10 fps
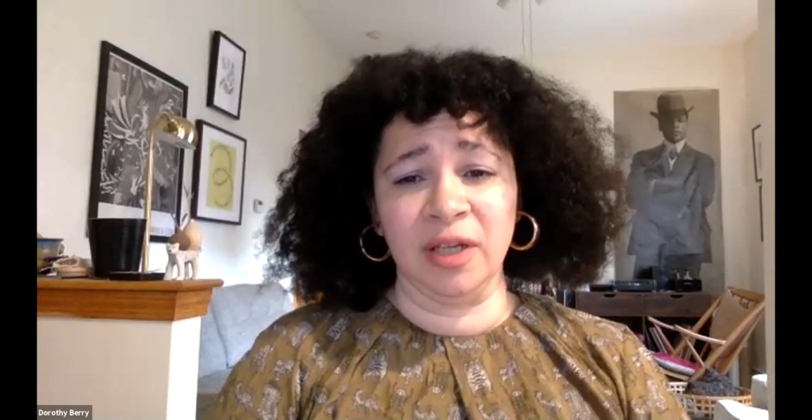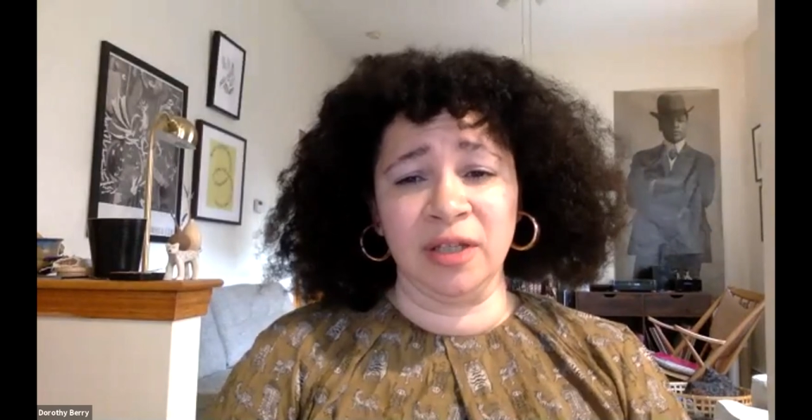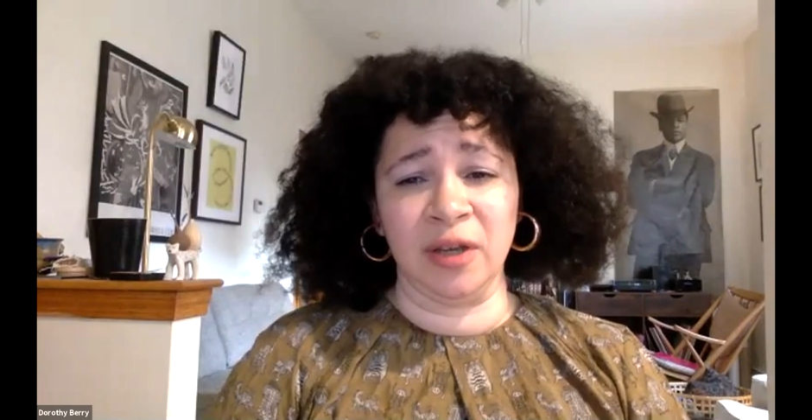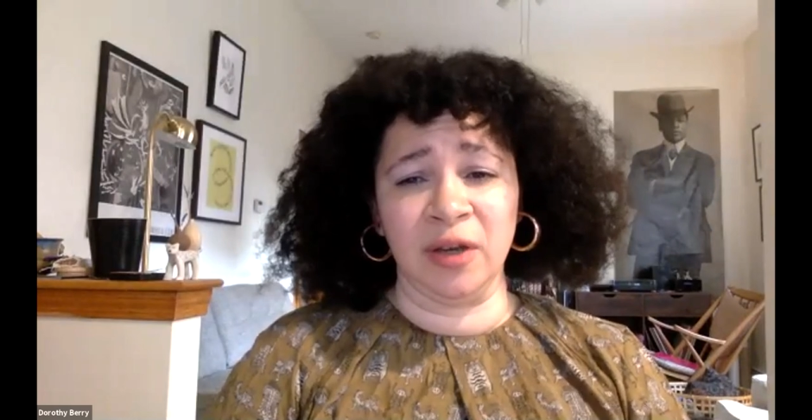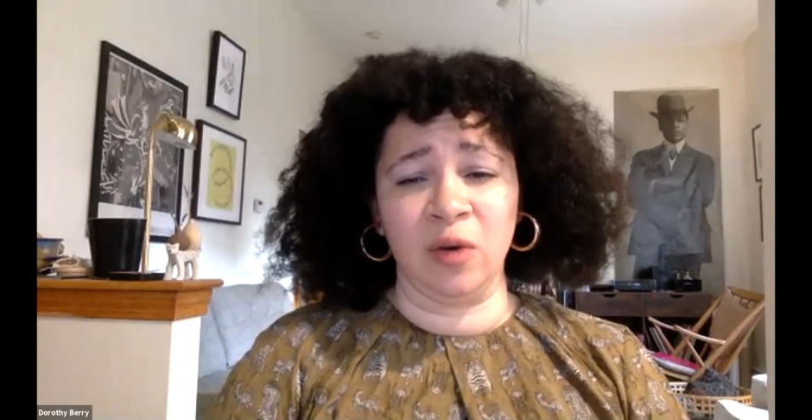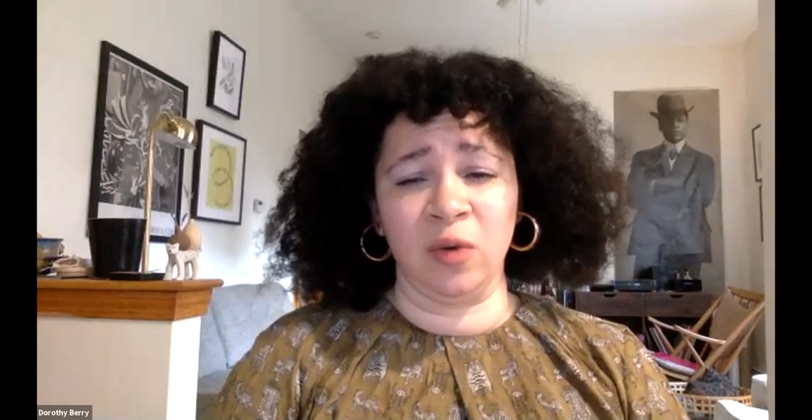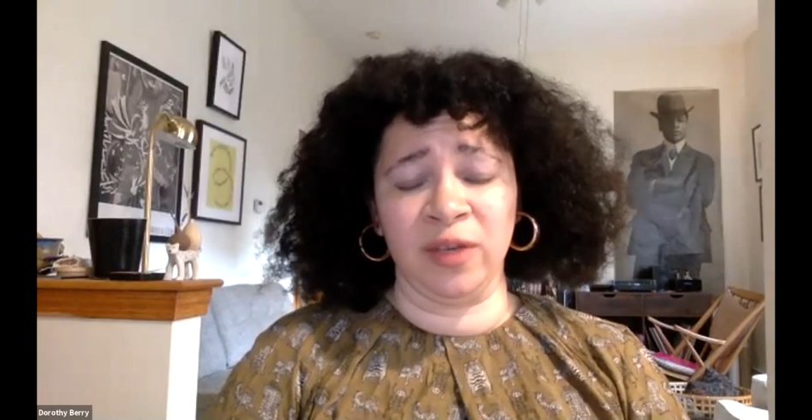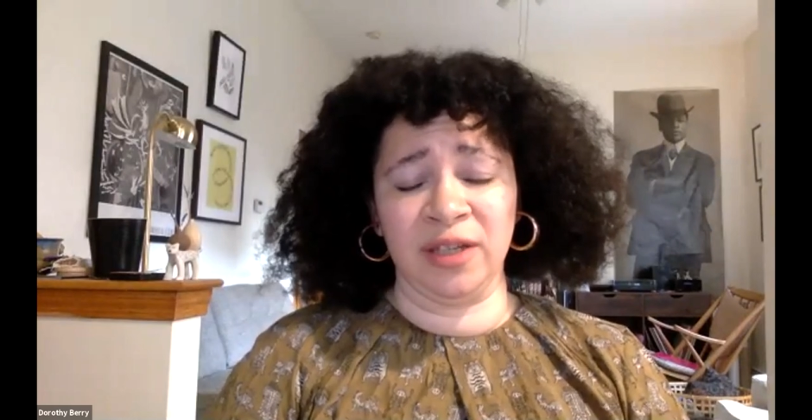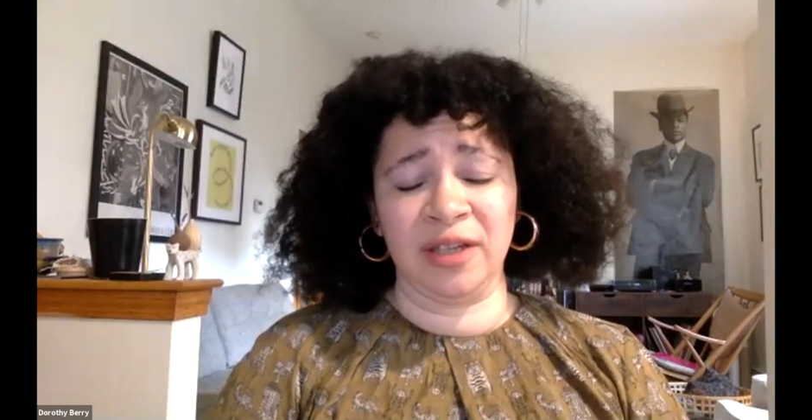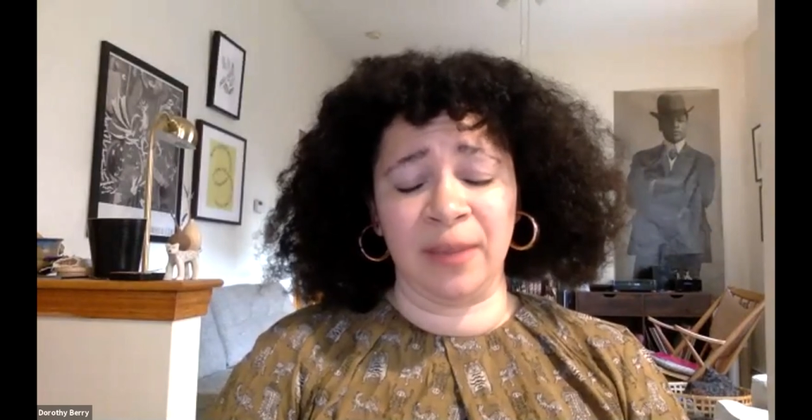So
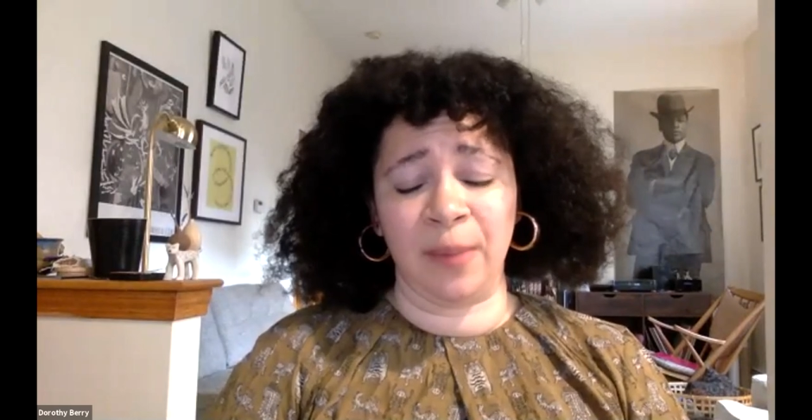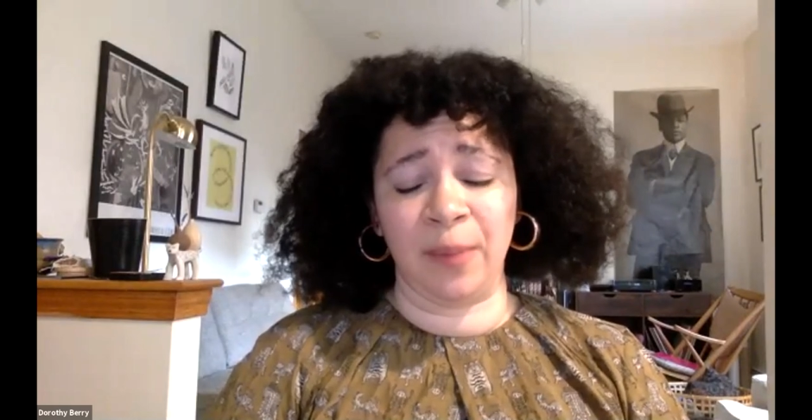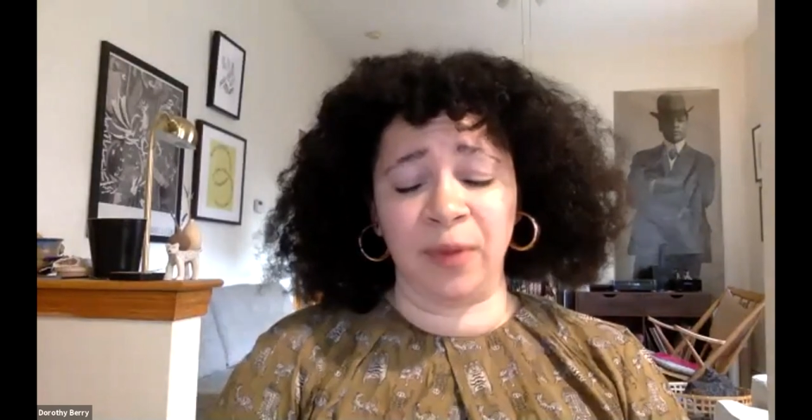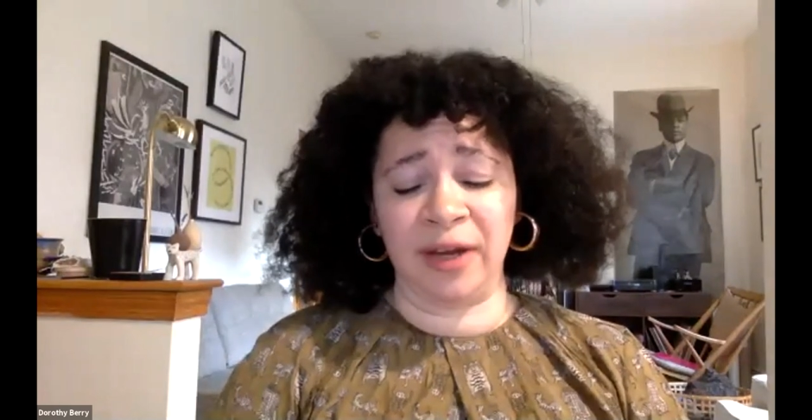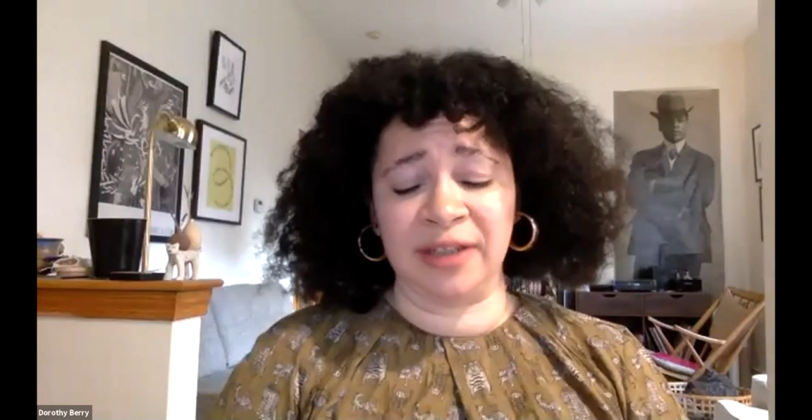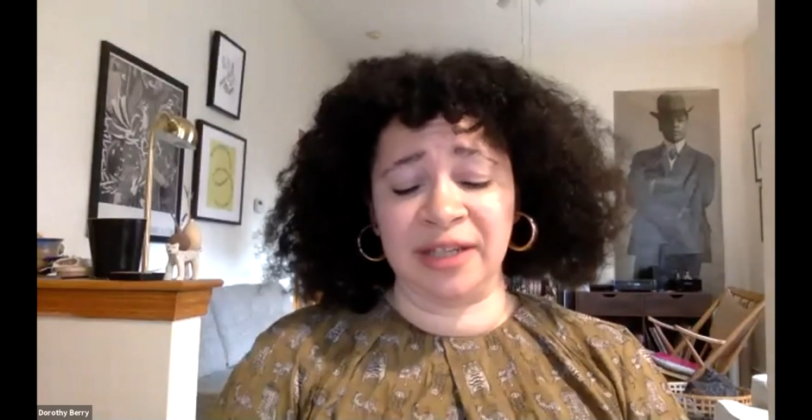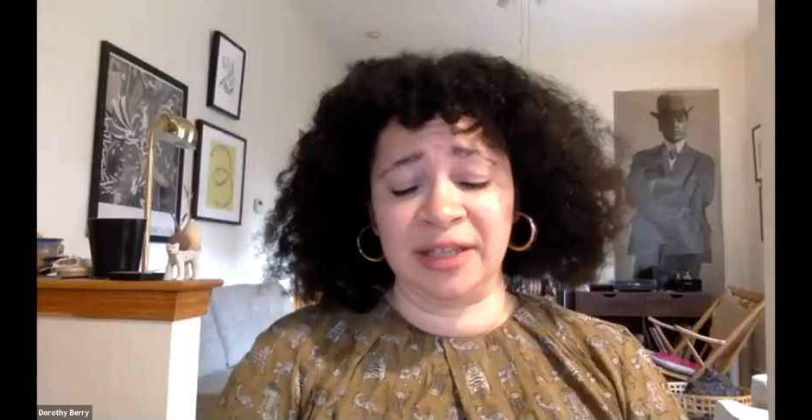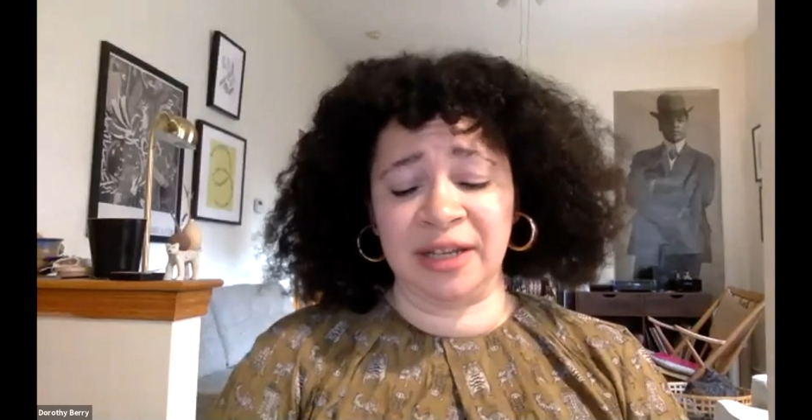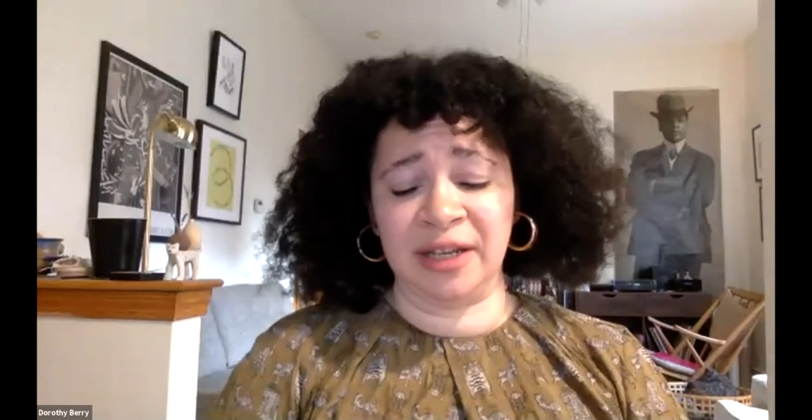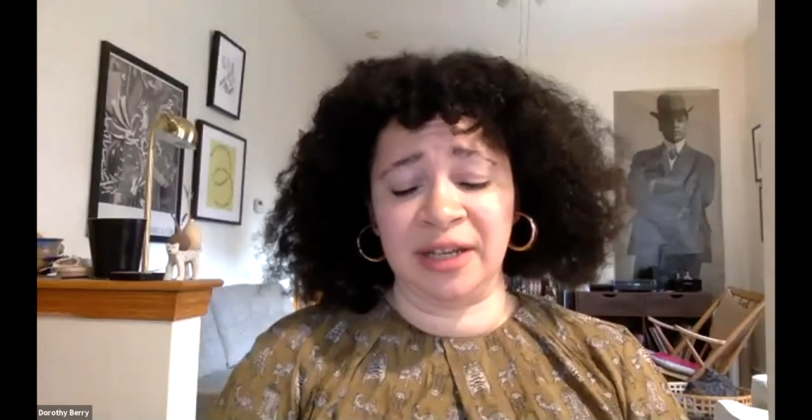this has come up a lot. As I said,